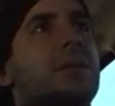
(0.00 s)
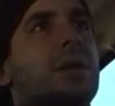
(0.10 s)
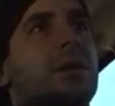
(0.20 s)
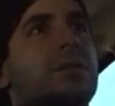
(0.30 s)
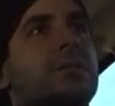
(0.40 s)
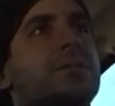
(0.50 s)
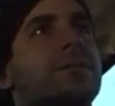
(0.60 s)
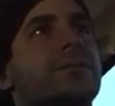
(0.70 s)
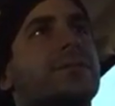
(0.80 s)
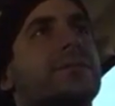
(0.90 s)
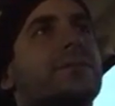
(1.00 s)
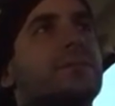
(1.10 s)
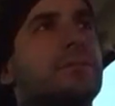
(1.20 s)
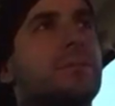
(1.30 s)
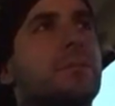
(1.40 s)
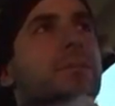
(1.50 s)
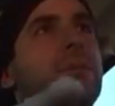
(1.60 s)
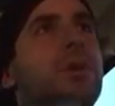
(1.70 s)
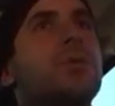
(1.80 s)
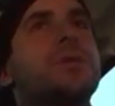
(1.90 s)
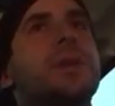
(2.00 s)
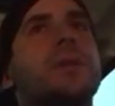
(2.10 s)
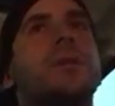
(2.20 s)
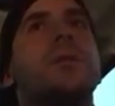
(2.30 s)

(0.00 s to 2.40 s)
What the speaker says: you know, use it.